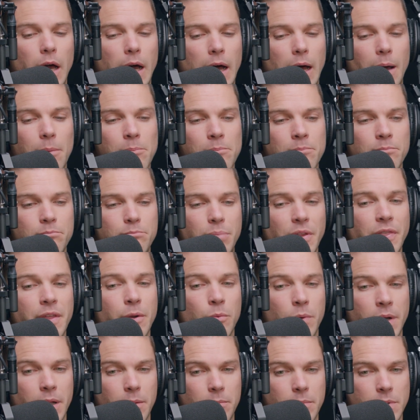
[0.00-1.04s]
Um, but
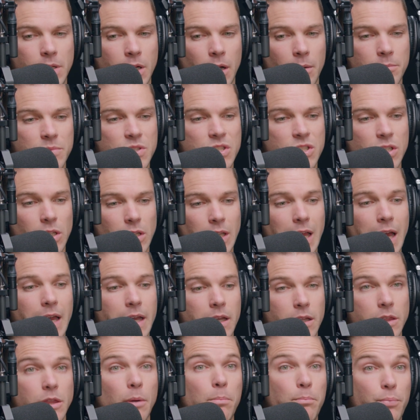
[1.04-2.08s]
then when it comes to
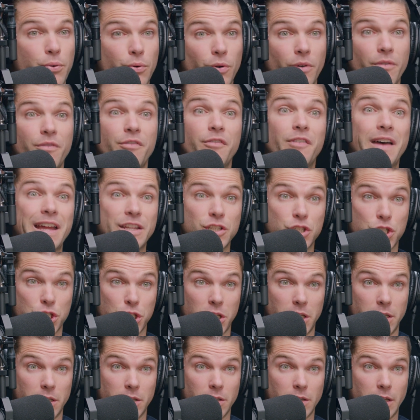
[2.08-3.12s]
like the
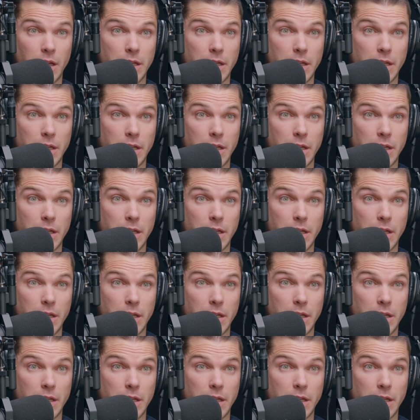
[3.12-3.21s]
prevention,